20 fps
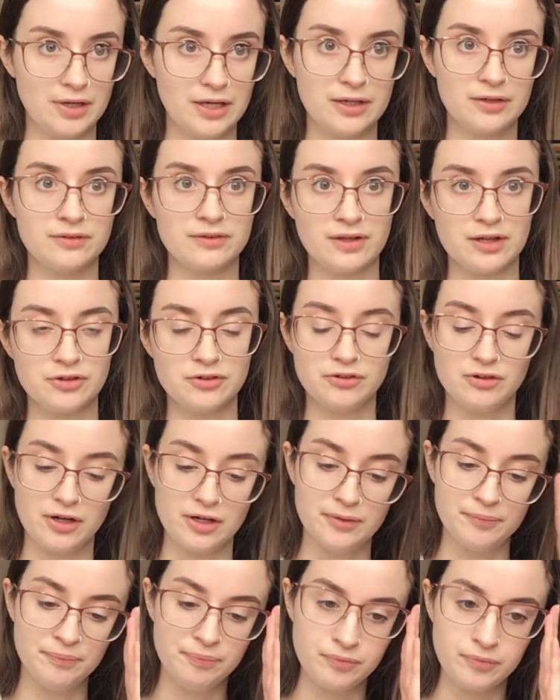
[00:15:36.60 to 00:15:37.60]

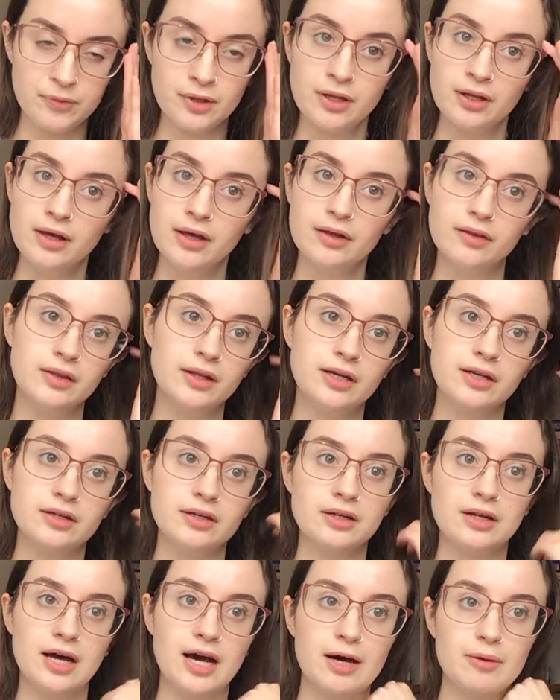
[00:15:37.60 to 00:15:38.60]
etc. And then it
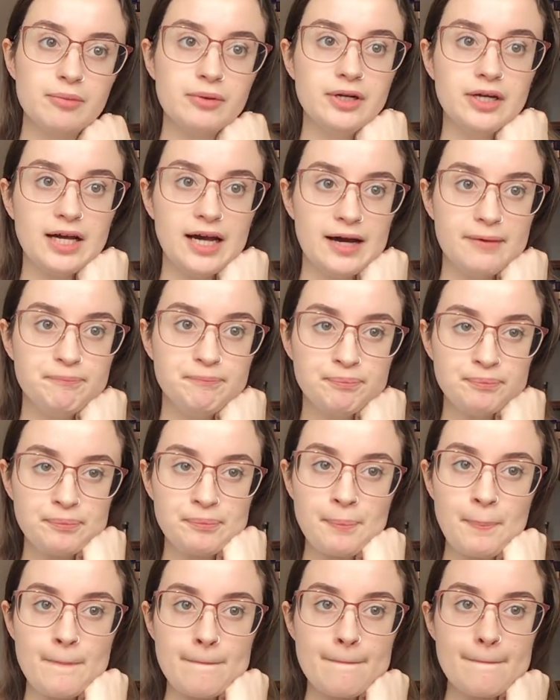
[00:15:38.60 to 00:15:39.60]
didn't happen again
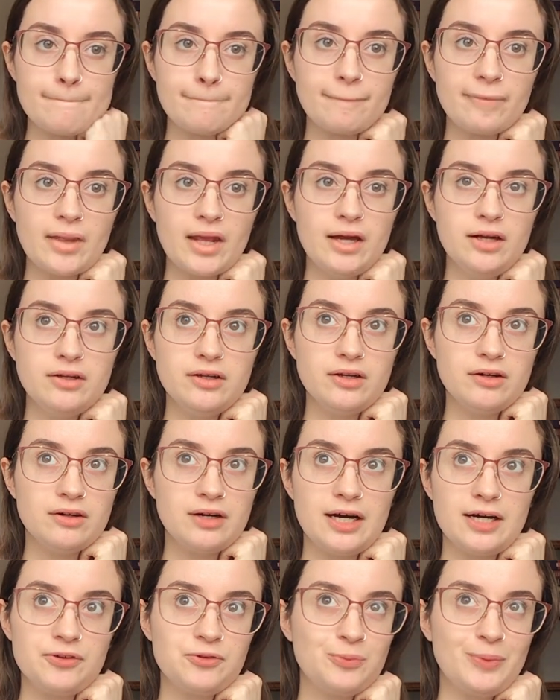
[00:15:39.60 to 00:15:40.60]
and
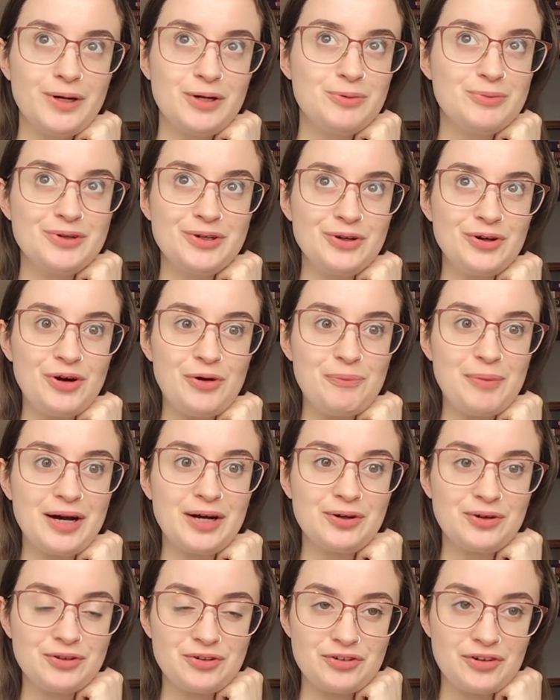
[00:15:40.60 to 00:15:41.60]
your experiment got
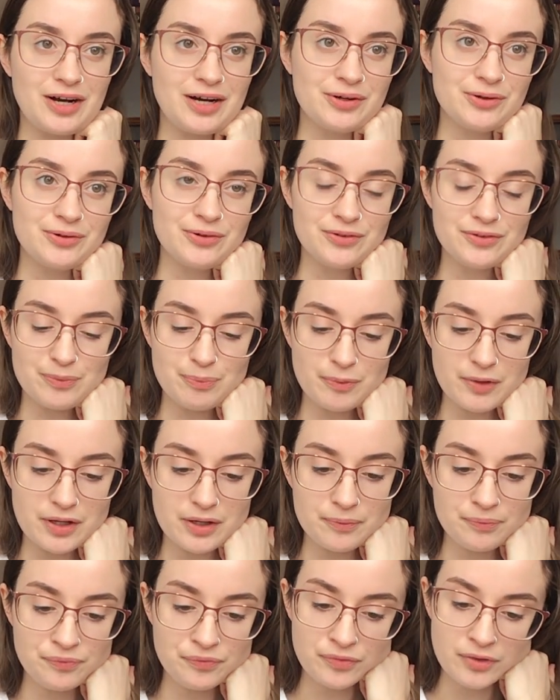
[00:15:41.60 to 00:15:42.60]
back on track or
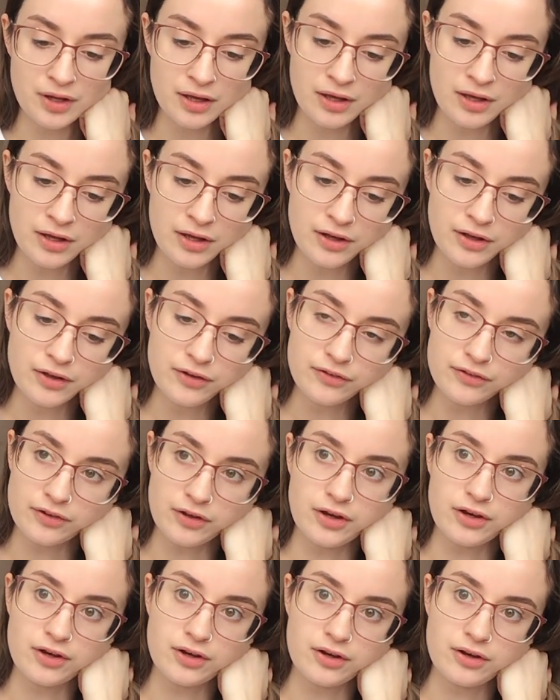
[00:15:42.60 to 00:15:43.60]
something.
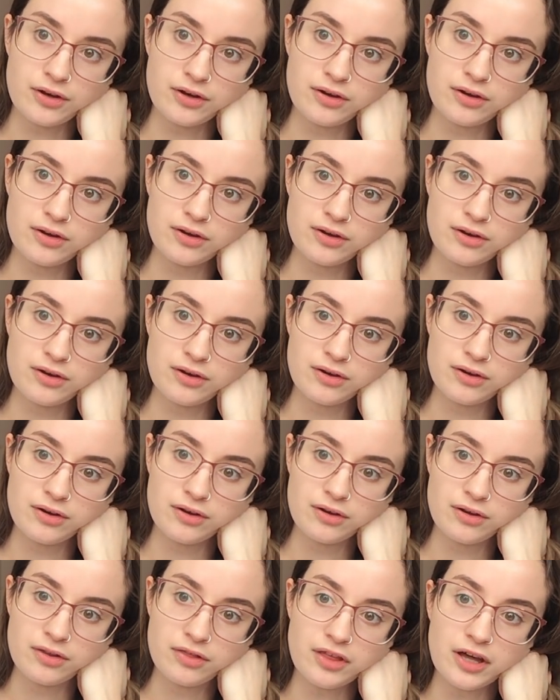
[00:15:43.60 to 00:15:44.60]
So
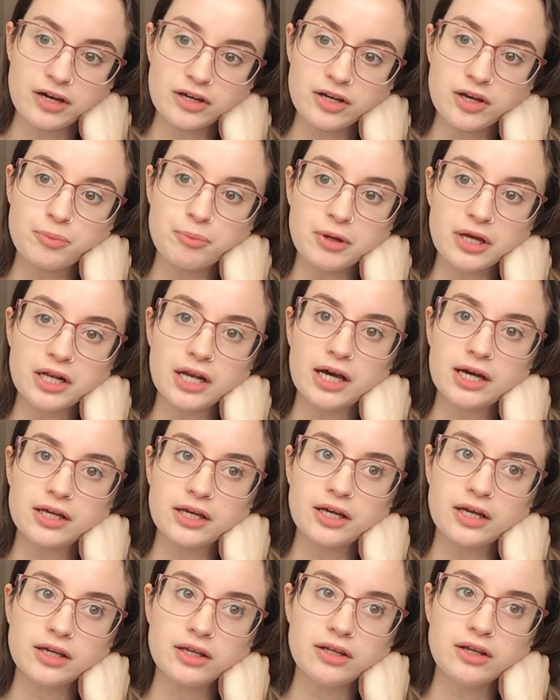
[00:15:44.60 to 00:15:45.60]
that could be
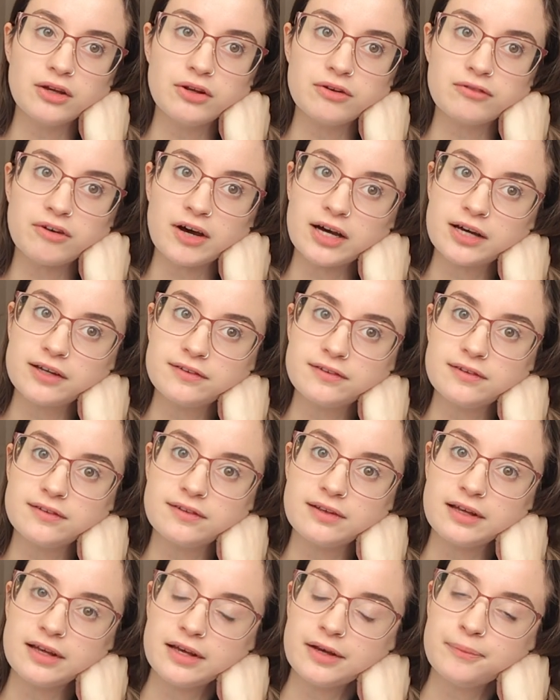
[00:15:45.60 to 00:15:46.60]
like a
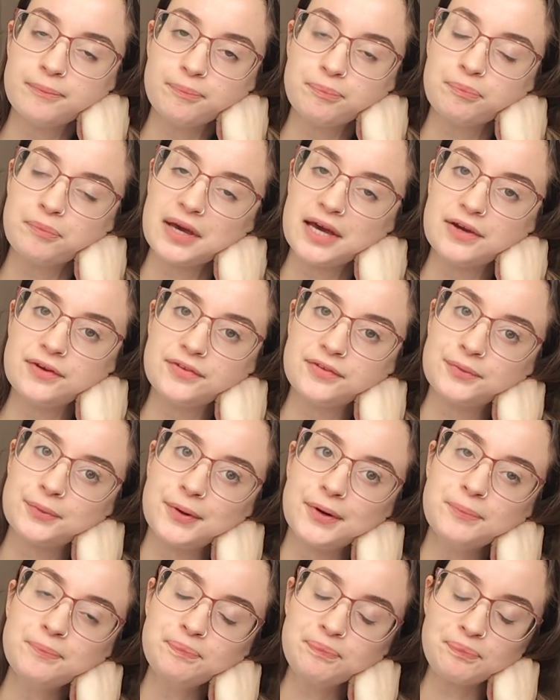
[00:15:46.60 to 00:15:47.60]
university based
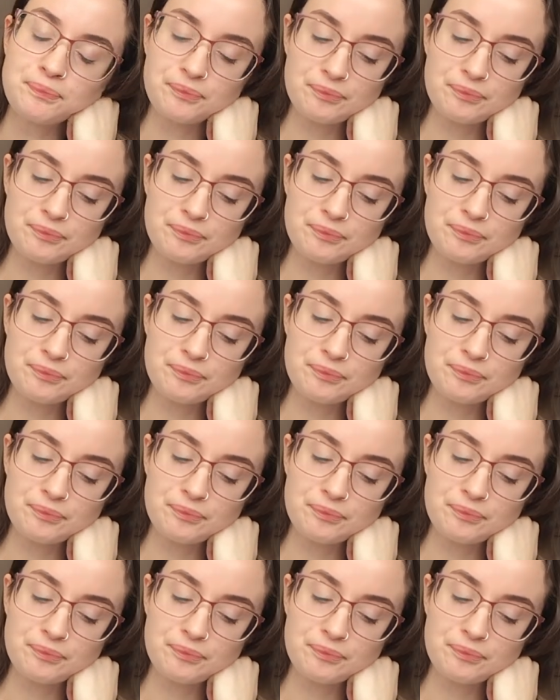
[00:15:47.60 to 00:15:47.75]
one,